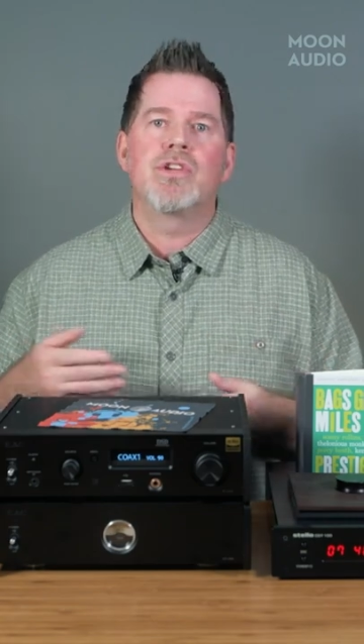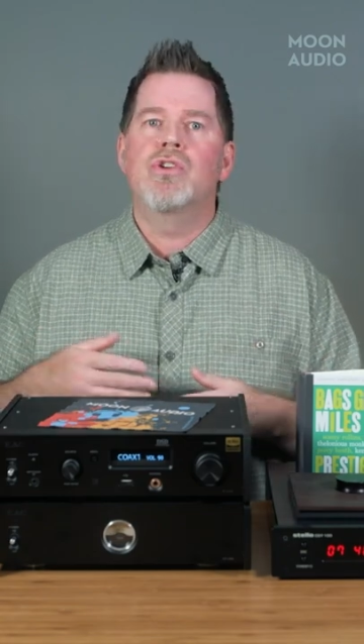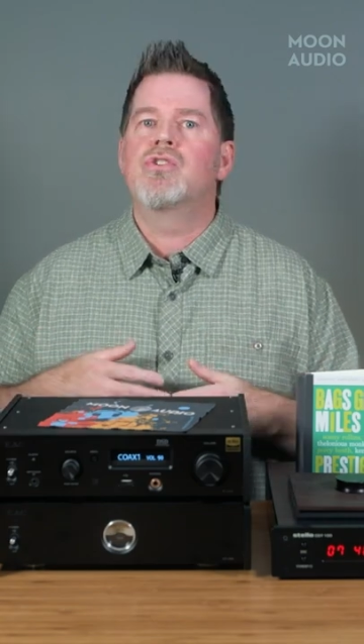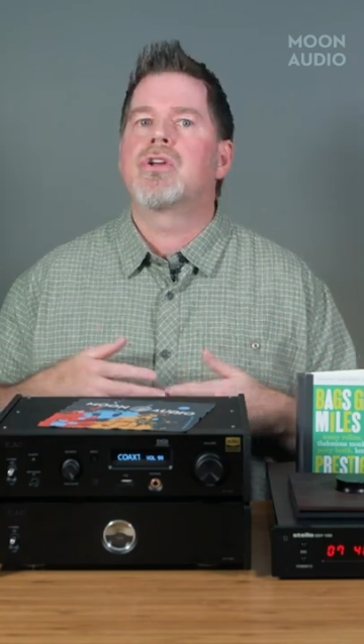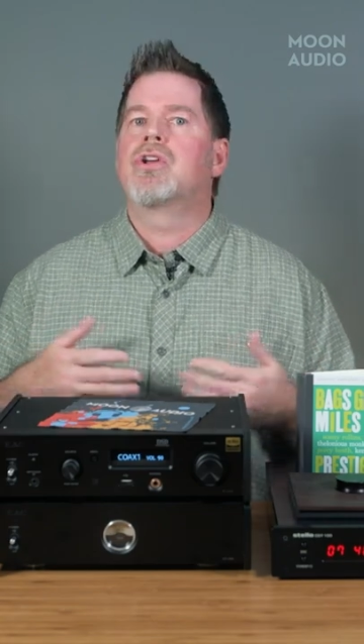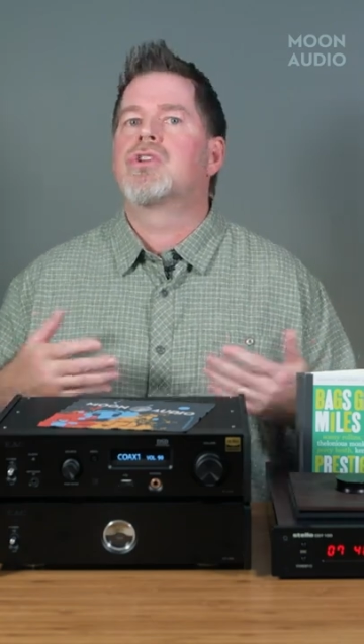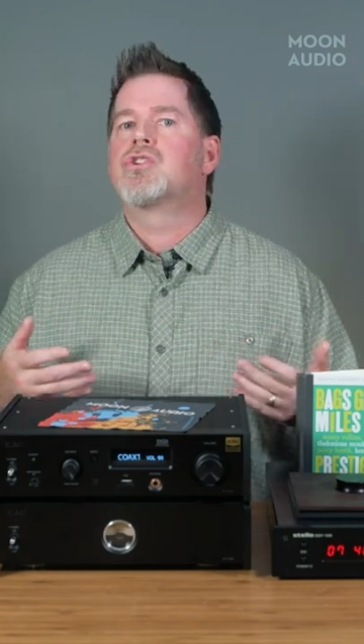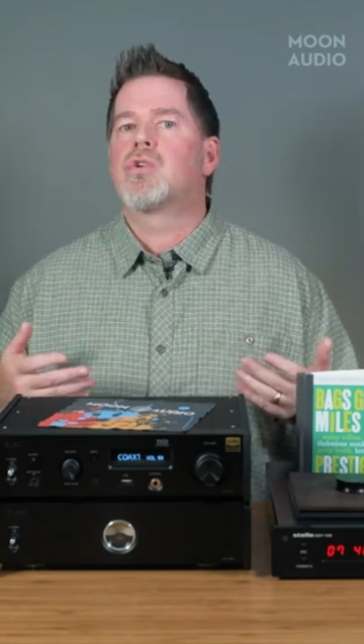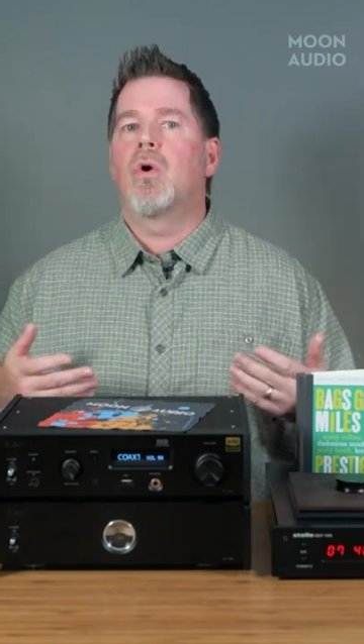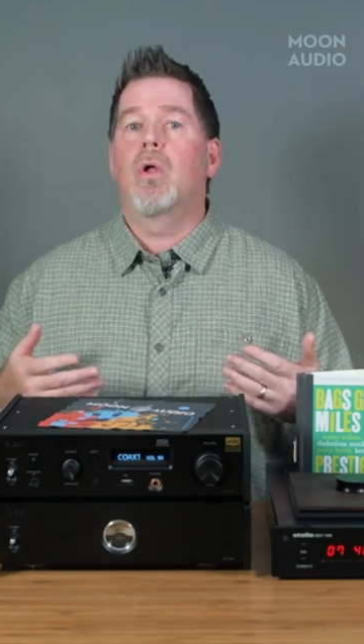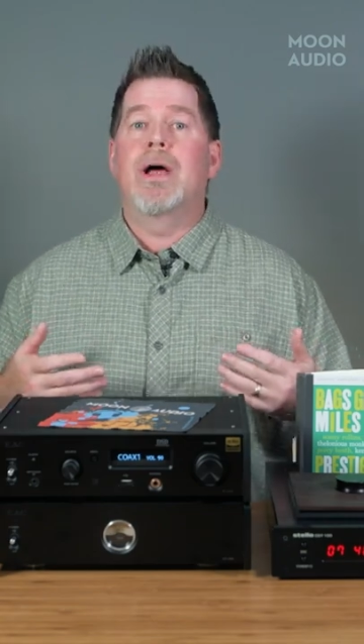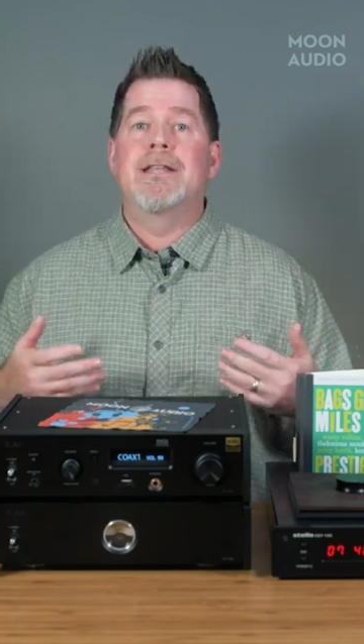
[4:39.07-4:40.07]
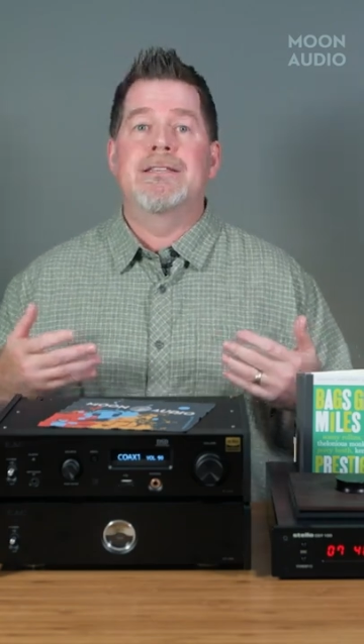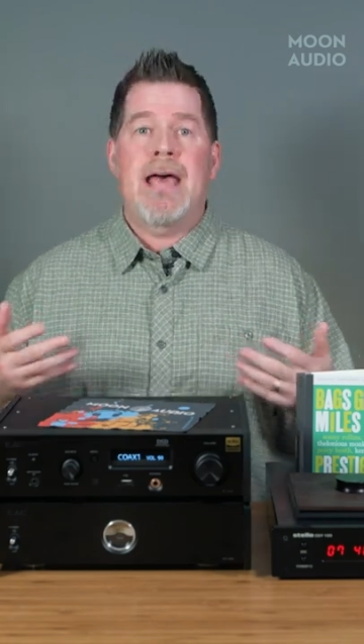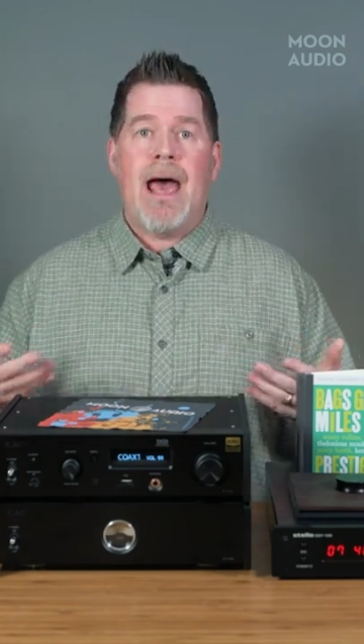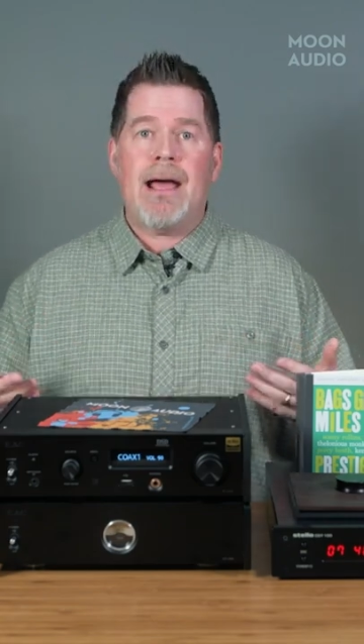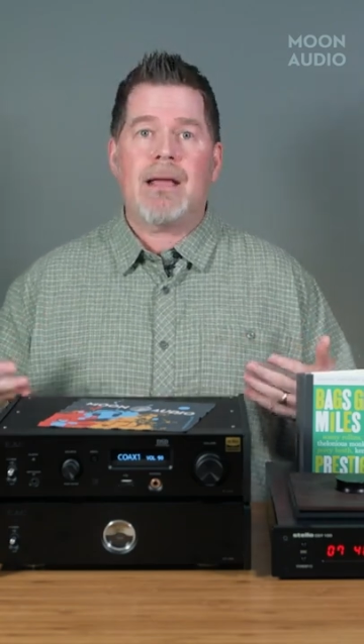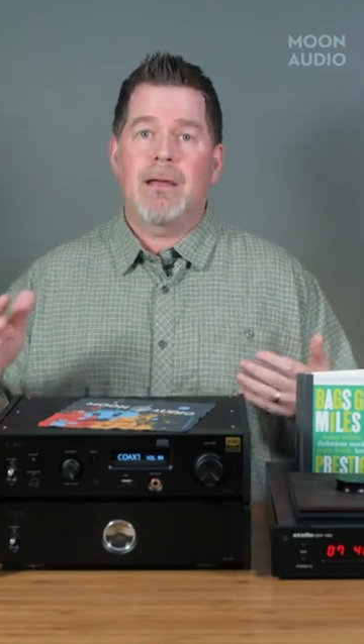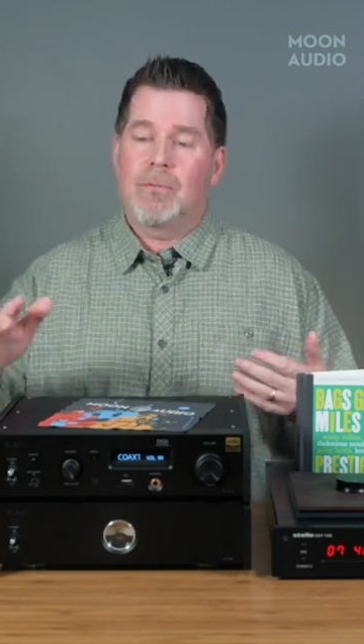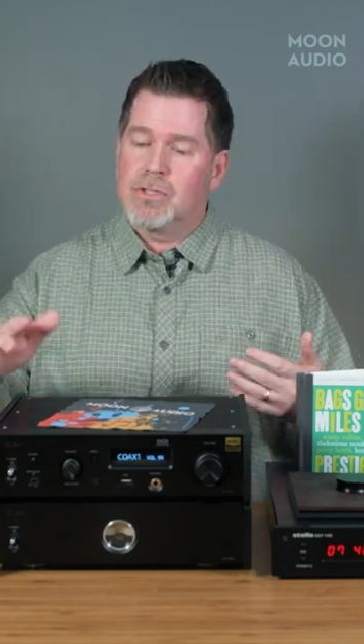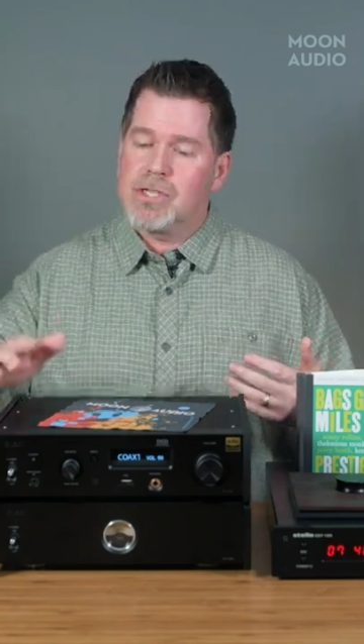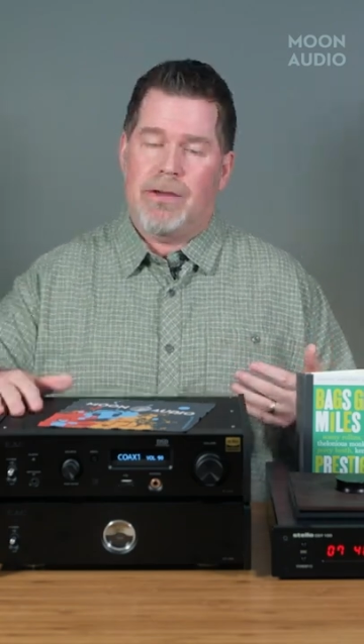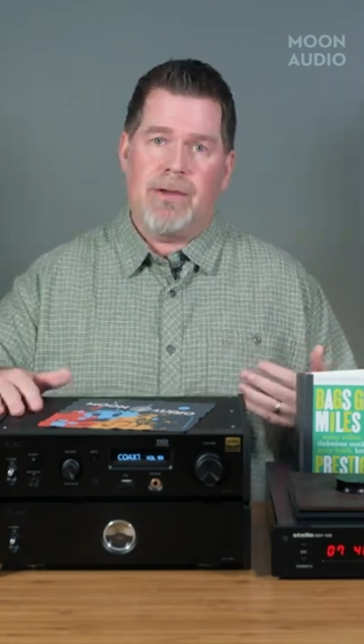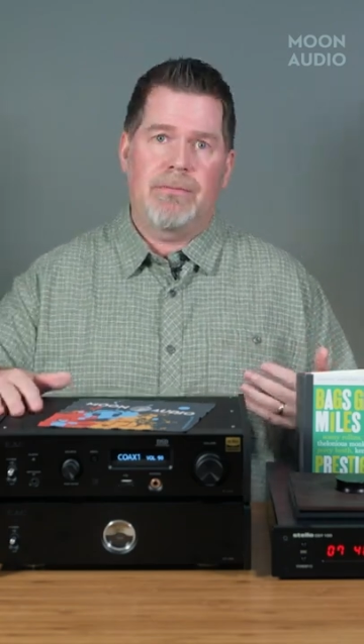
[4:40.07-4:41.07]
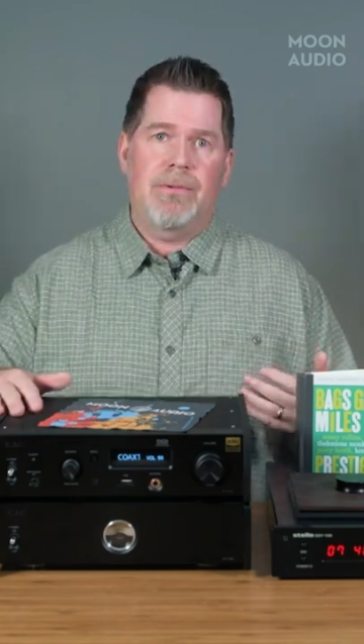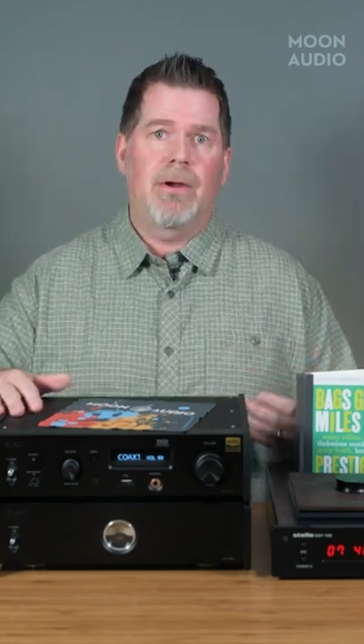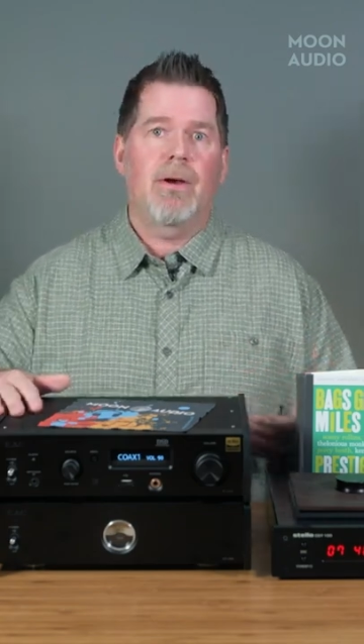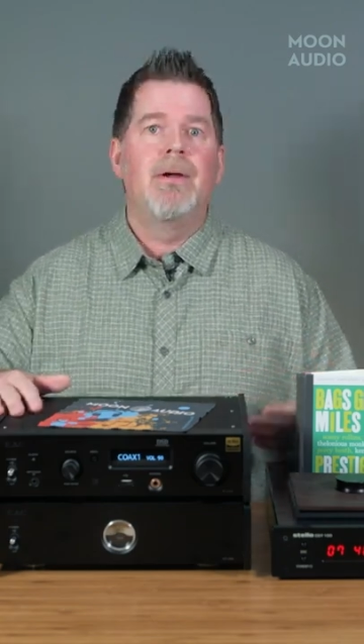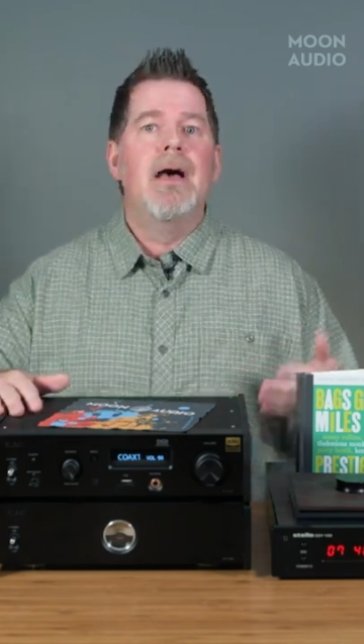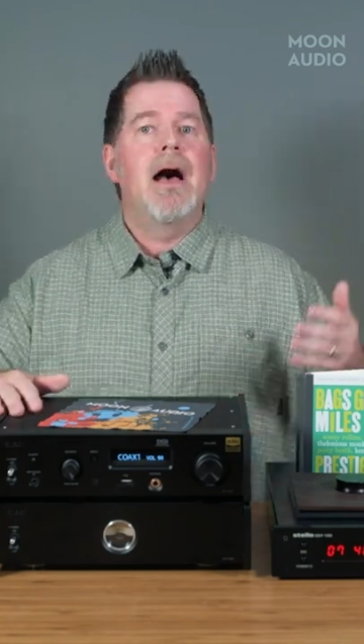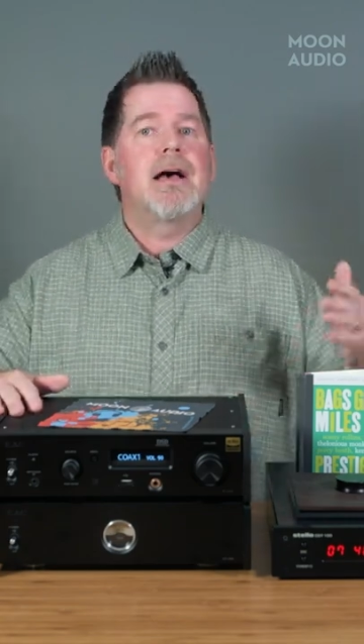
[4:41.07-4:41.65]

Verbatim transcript: So you can control a D A C, which I have here,